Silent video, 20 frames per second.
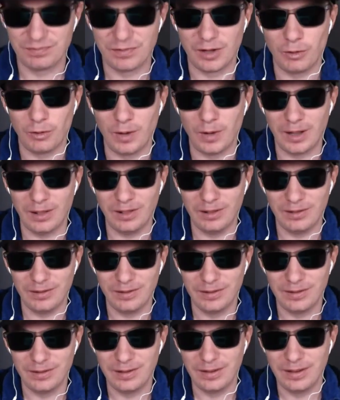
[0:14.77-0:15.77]
Well,
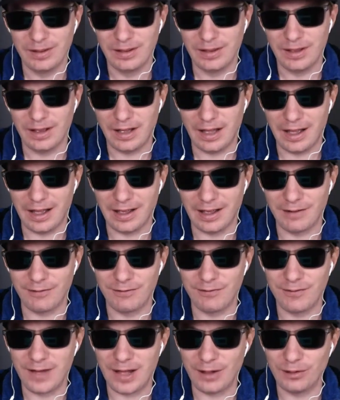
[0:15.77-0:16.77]
I have
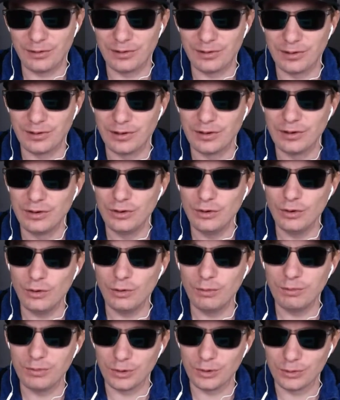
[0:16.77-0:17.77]
found new
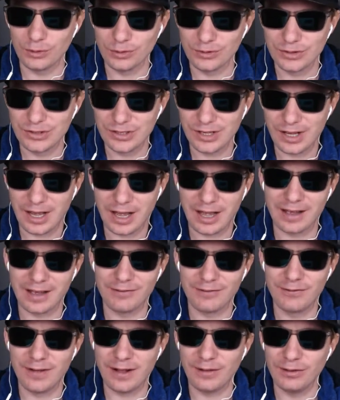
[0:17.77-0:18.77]
muse. I
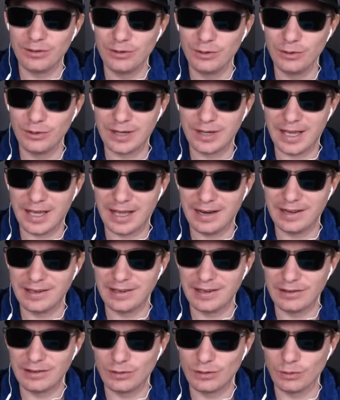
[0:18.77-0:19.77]
have found new
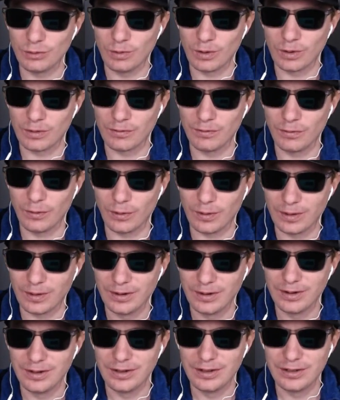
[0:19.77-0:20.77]
candidate to work for.
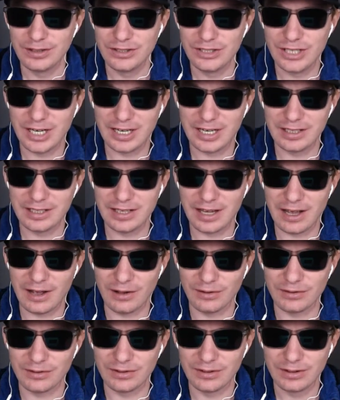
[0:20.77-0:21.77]
Check it
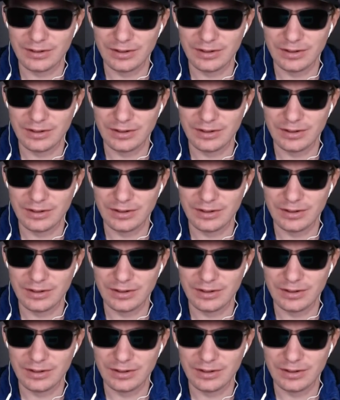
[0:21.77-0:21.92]
out.